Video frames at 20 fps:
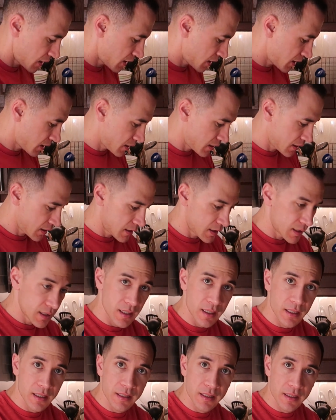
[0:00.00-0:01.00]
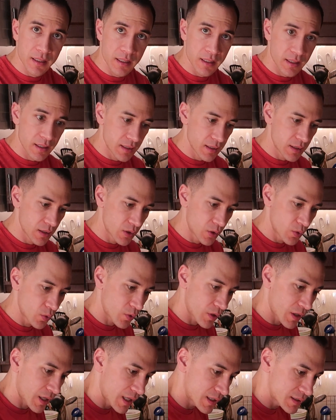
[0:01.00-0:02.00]
And
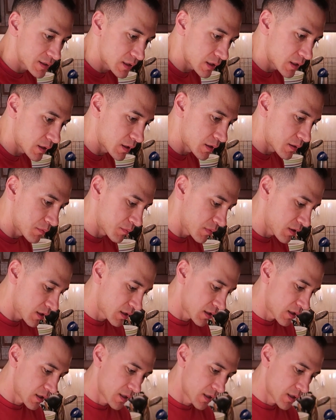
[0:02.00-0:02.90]
we're gonna add some